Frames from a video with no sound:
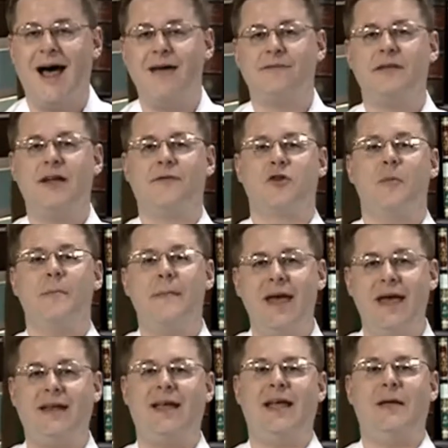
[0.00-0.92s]
I've never
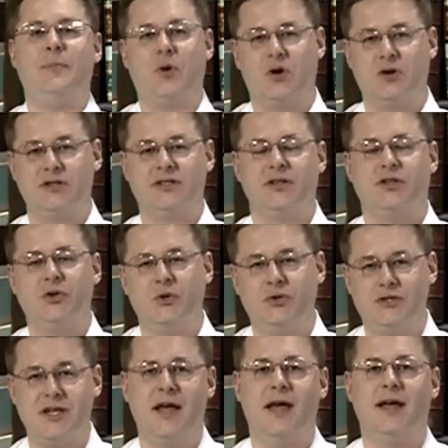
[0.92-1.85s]
met a person
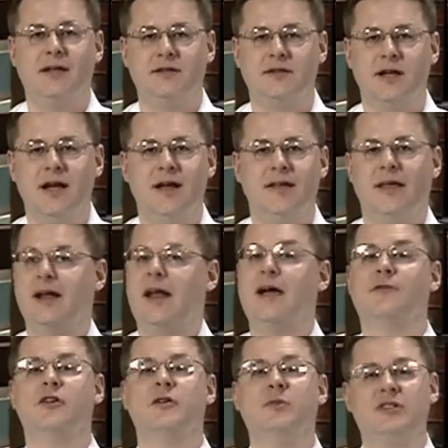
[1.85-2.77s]
who says
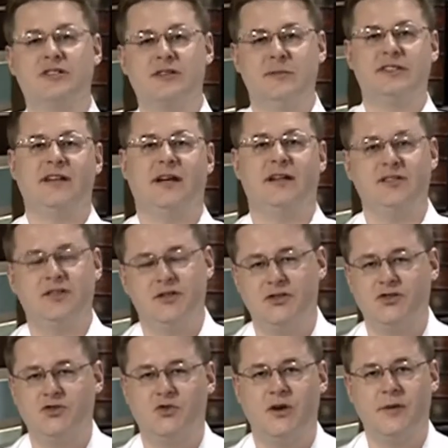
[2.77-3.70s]
that every Muslim is out to
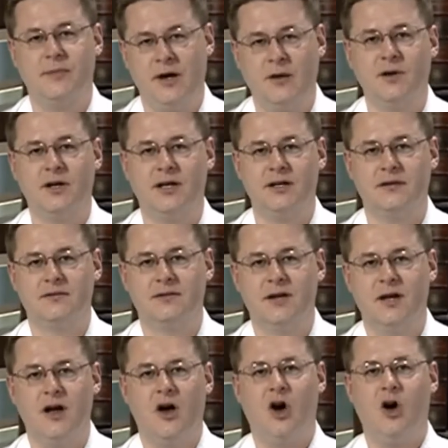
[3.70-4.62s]
destroy America.
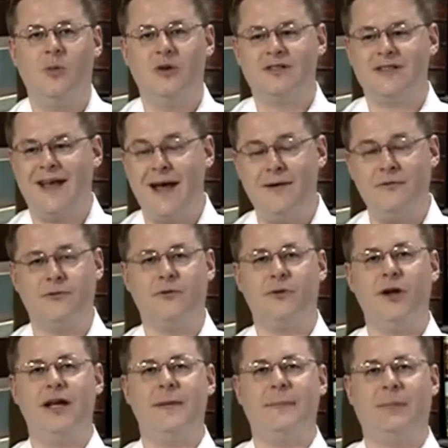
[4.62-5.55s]
Almost
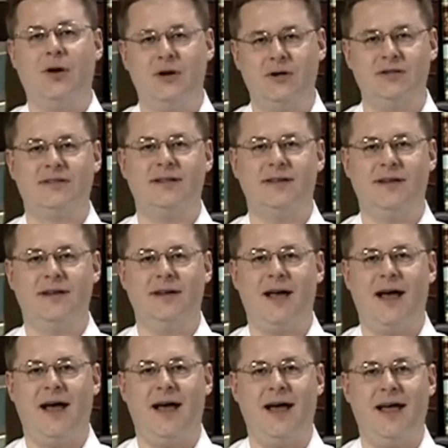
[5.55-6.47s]
every
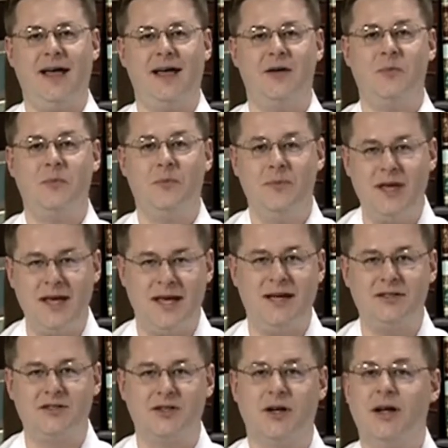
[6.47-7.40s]
person I
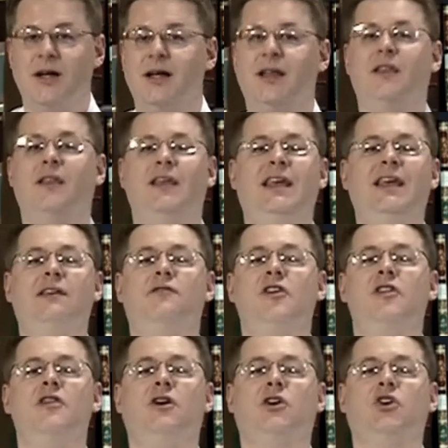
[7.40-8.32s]
meet,
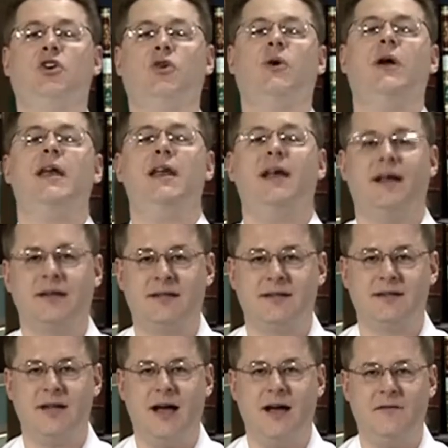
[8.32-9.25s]
even the
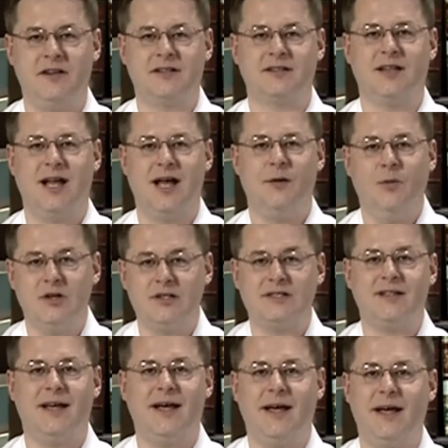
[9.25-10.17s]
critics of Islam,
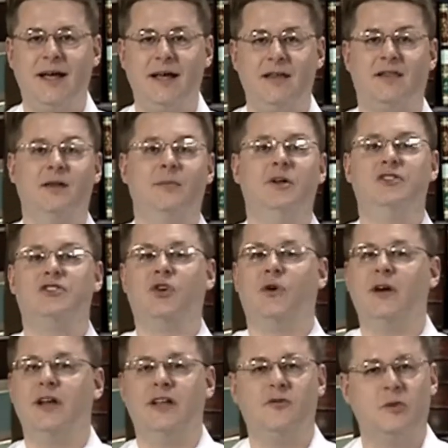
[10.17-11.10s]
will say the
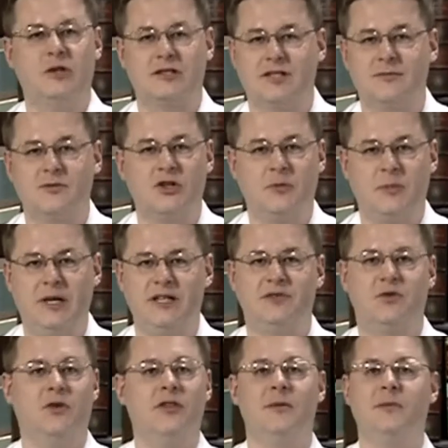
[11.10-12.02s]
majority of Muslims are
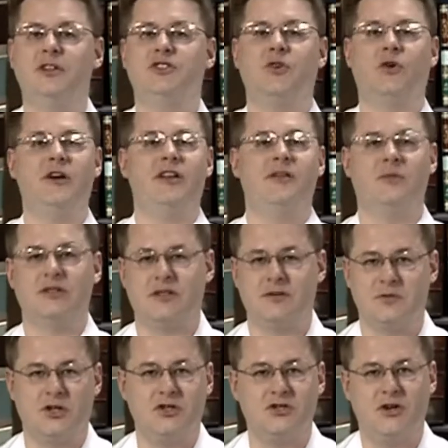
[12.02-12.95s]
peaceful. The majority of
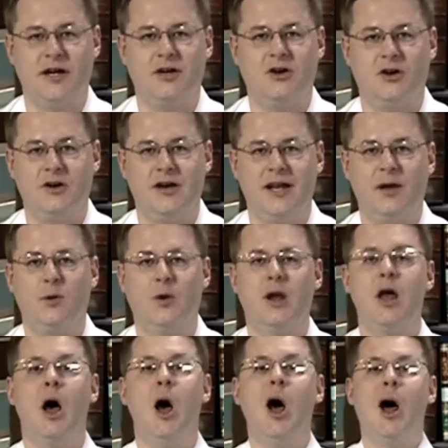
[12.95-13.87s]
Muslims aren't trying to hurt
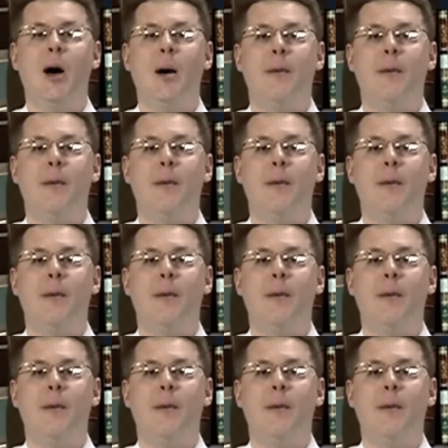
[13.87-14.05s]
anyone.